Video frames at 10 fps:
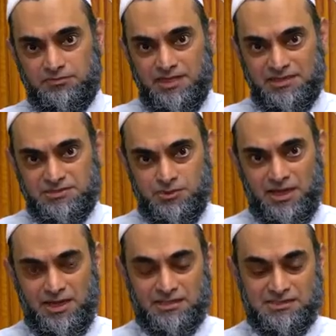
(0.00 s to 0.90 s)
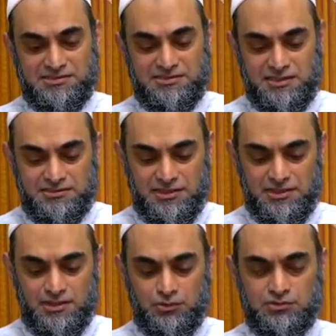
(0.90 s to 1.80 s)
that's why Allah says,
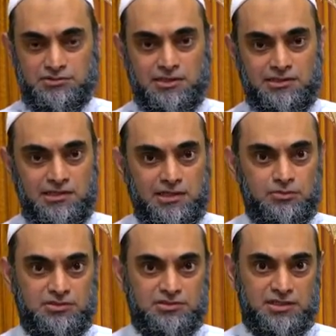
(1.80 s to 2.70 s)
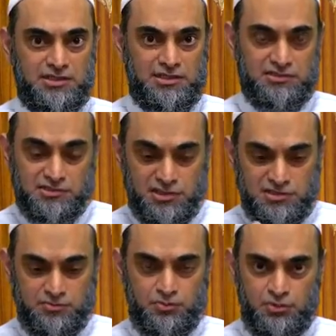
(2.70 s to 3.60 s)
Huddal lil muttaqin.
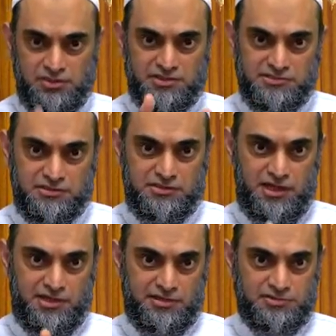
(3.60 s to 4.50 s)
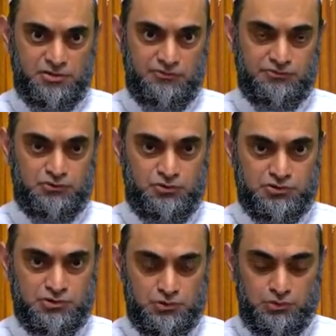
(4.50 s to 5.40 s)
This book is the guidance of
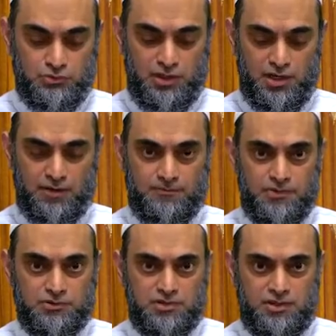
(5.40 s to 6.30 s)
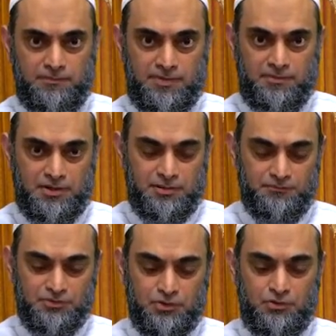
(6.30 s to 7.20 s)
those who are muttaqi
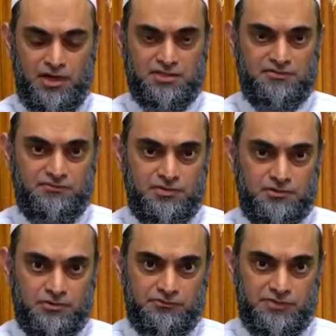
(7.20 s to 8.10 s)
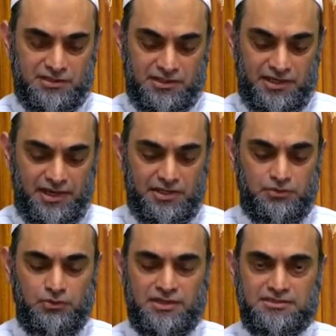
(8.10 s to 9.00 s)
people, who has a fear of Allah, and
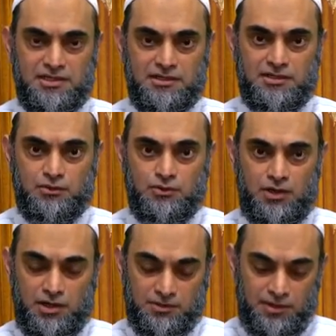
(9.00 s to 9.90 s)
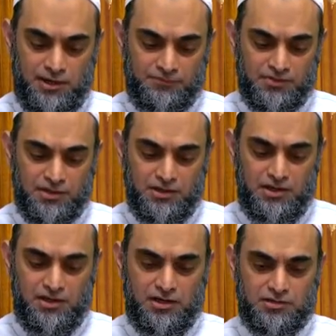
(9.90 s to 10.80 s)
who are the
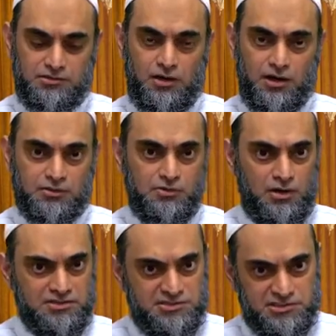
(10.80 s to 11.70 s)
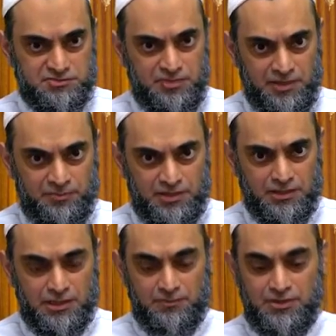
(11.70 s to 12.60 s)
God conscious
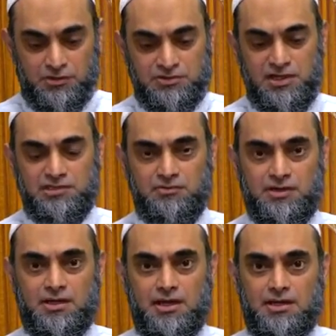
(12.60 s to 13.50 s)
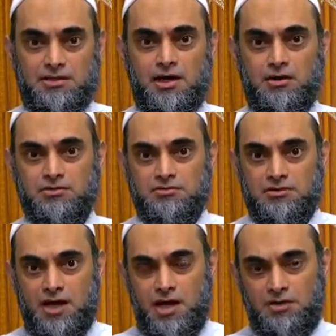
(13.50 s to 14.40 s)
people, because they are the one. Now
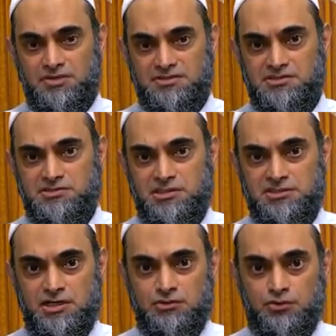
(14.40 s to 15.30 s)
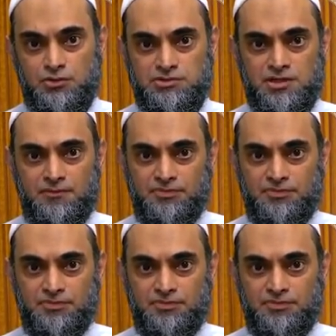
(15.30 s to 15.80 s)
how does the shaitan goes